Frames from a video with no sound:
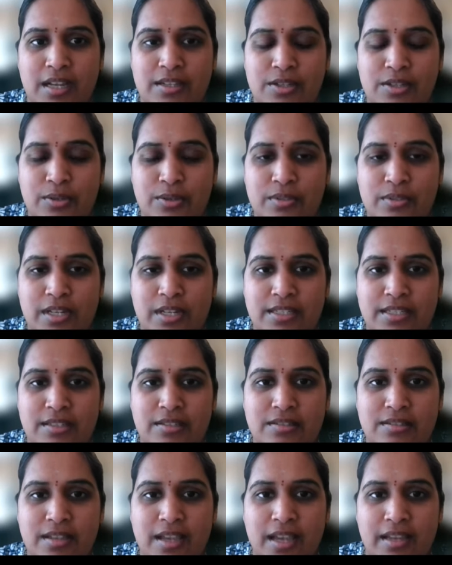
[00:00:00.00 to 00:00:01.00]

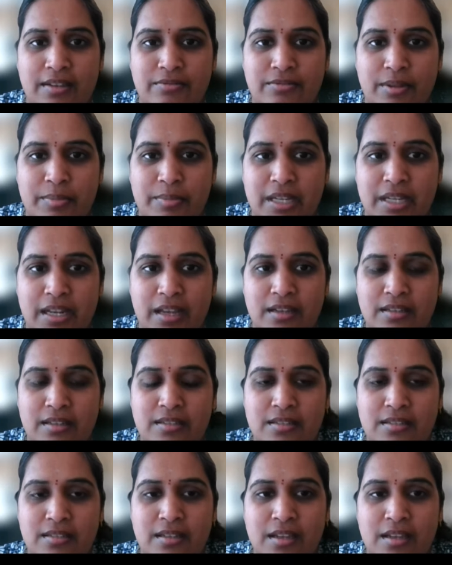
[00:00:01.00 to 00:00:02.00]
newsletters and webinars.